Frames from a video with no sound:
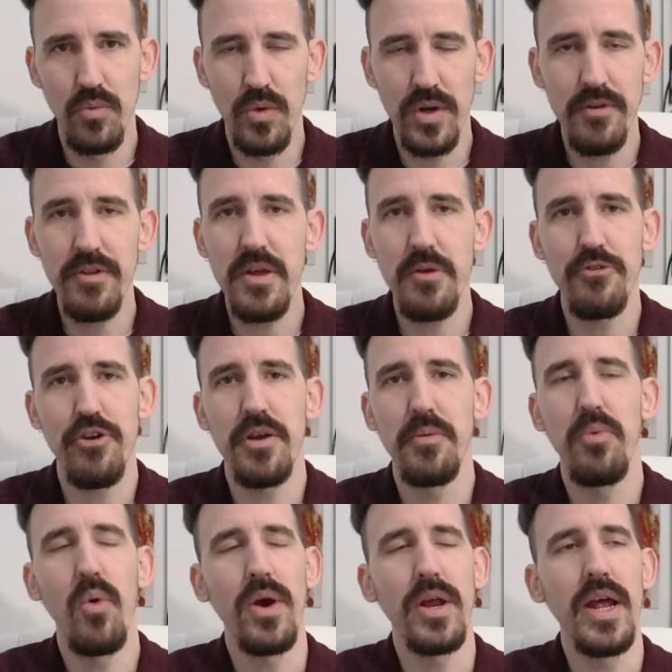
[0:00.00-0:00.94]
whatever they were
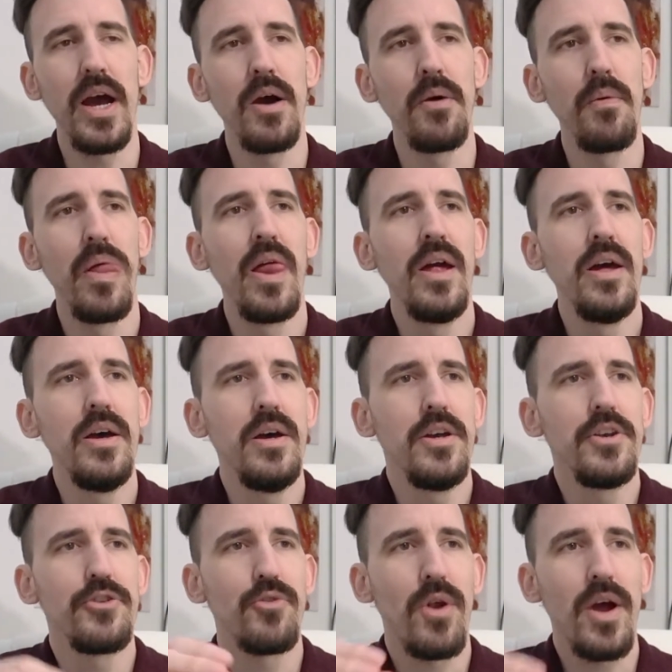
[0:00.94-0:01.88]
trying to point out,
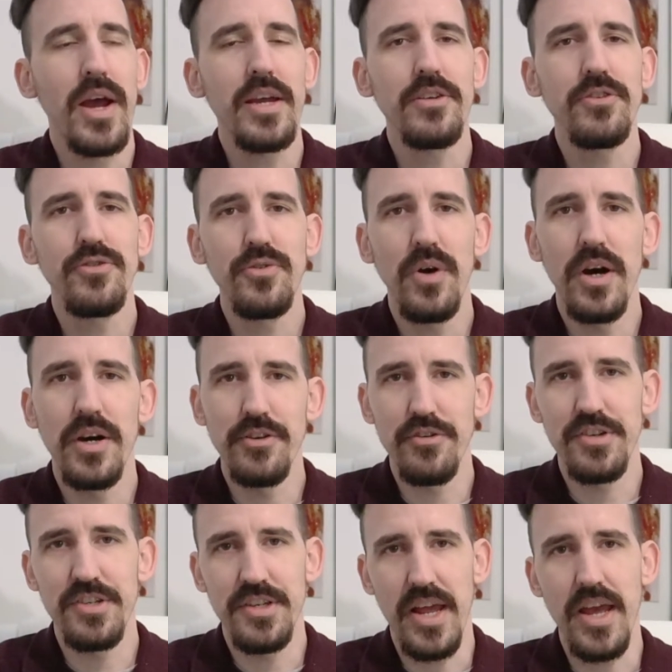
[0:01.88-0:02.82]
trying to
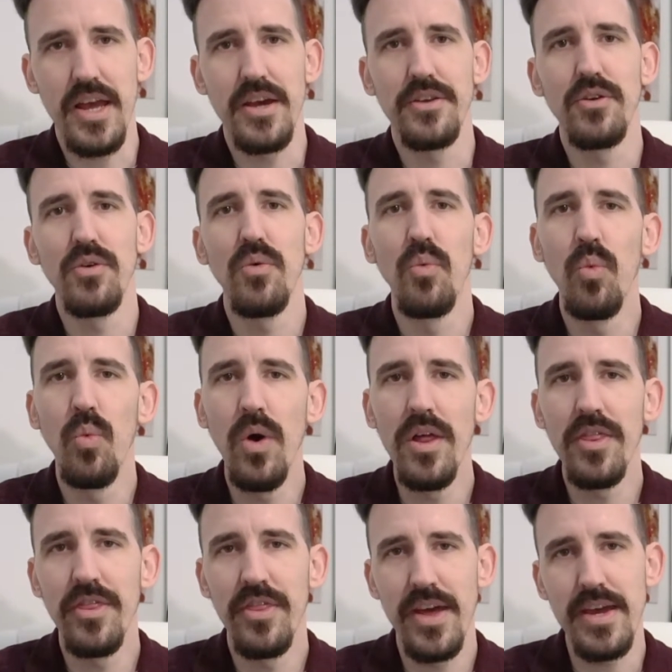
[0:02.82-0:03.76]
understand
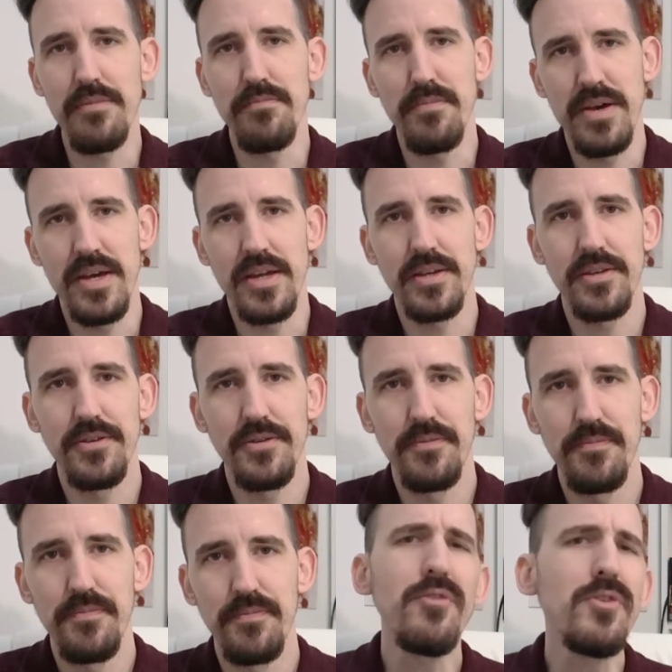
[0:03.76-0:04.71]
what they
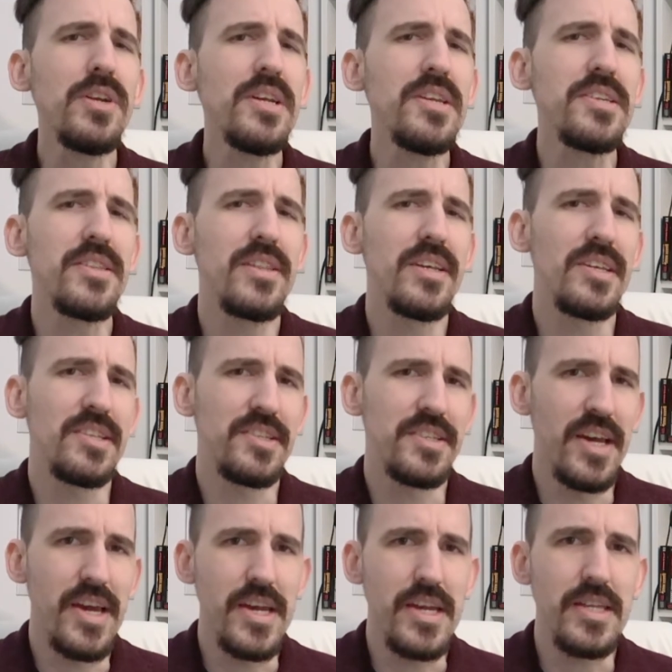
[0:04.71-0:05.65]
meant. Whatever it is that they
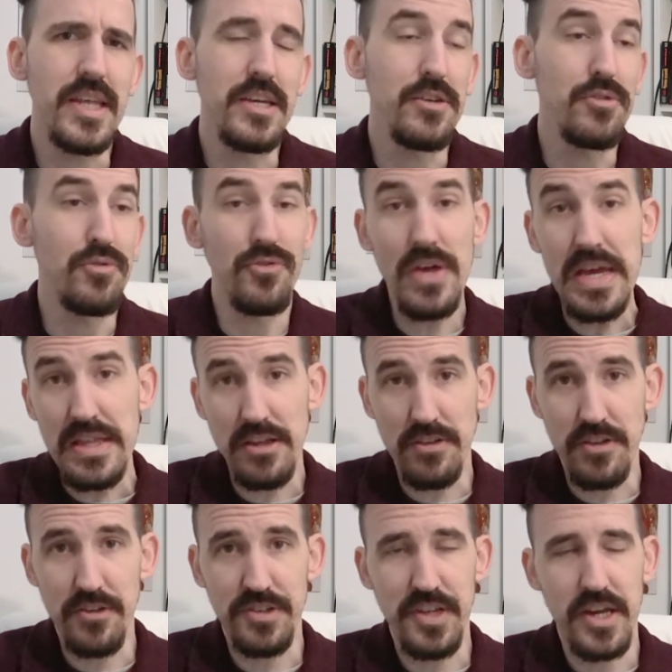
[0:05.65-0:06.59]
say that you
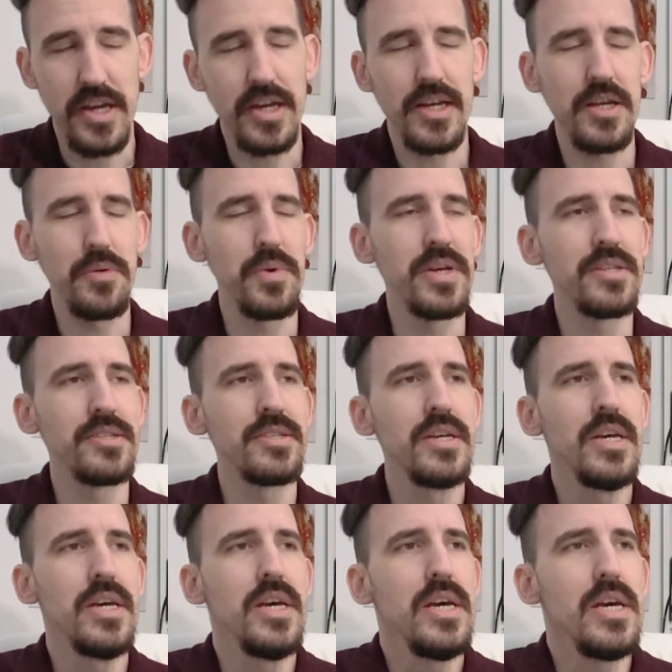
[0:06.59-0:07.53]
think that they're saying
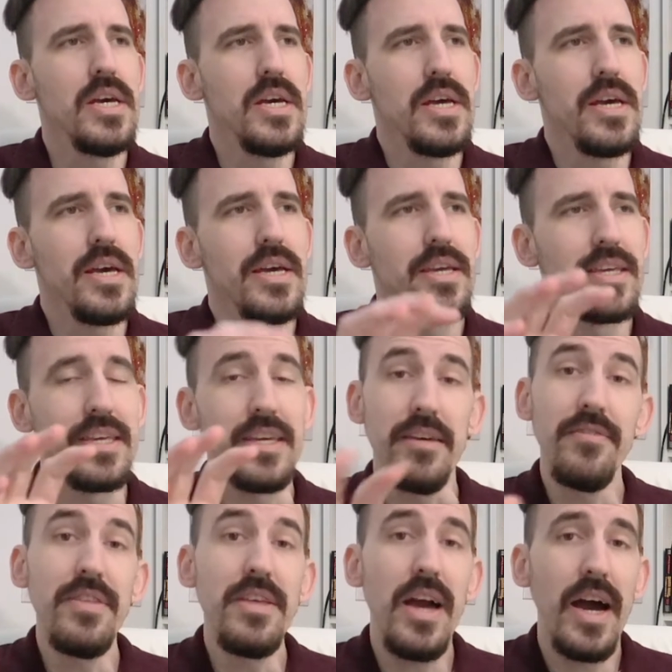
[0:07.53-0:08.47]
anyways,
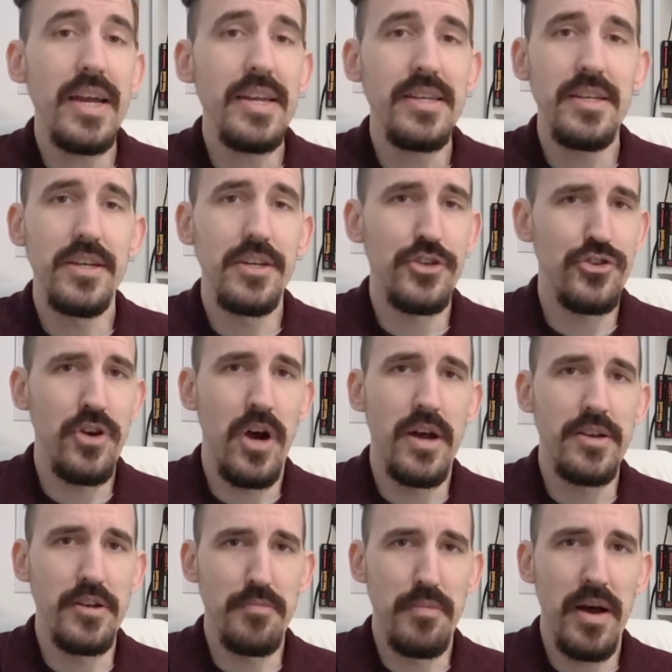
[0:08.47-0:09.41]
give the idea a
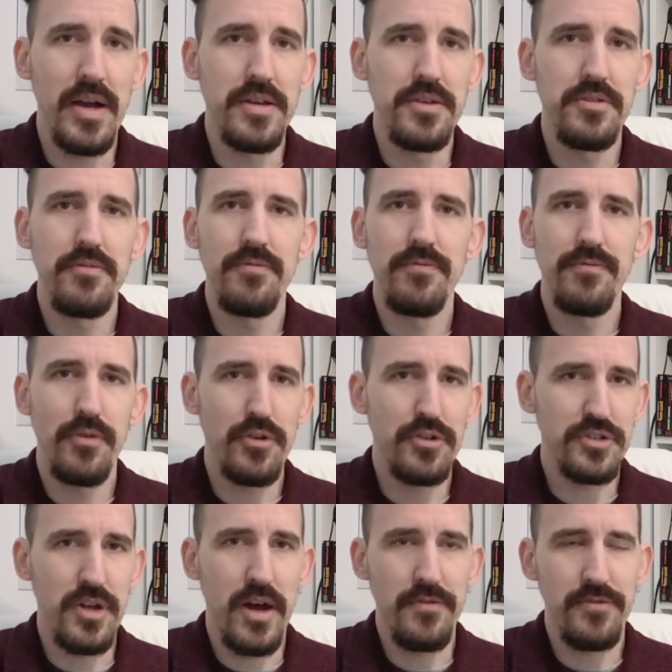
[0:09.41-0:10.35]
shot in your mind.
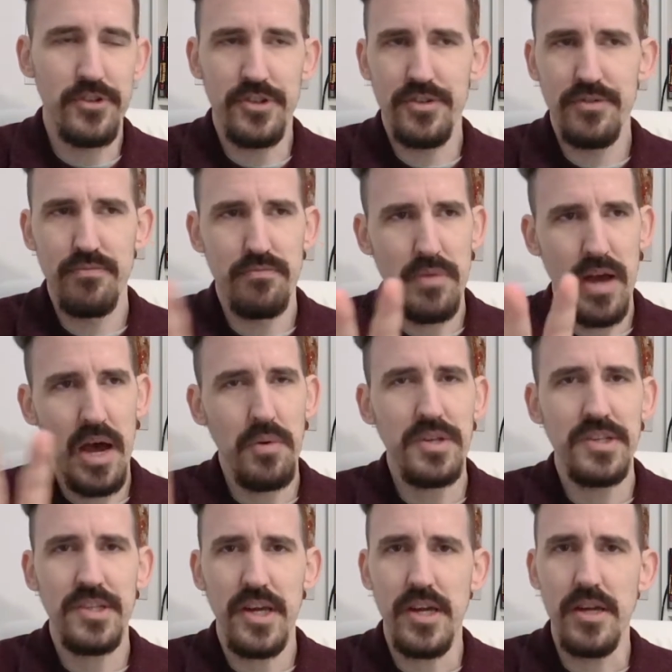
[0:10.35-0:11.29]
First off,
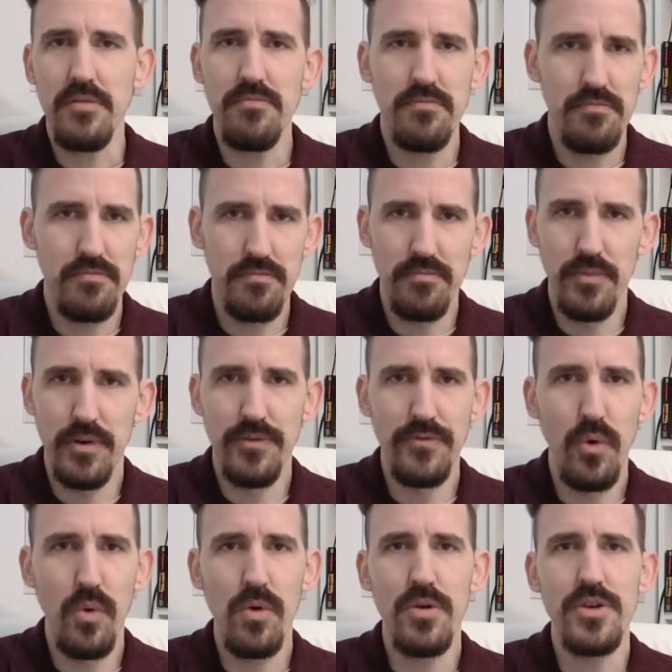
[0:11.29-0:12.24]
I would say
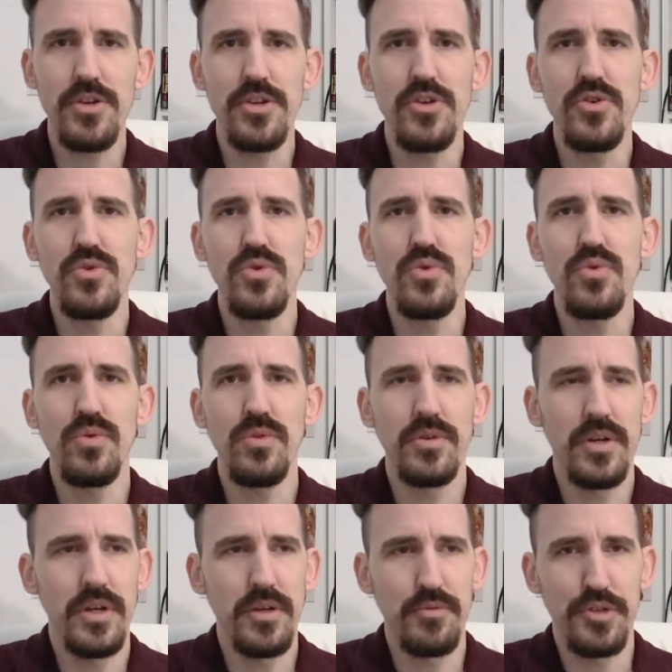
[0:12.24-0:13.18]
before
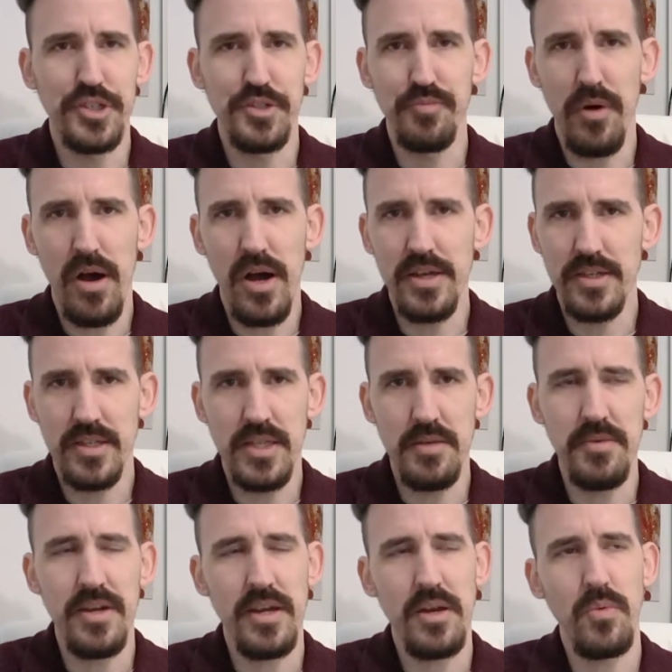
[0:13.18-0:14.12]
you respond
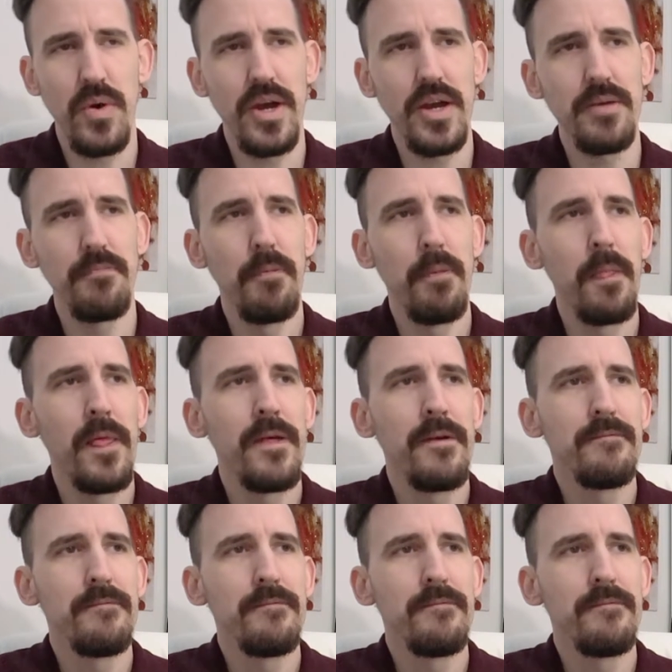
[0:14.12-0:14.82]
to them in any way,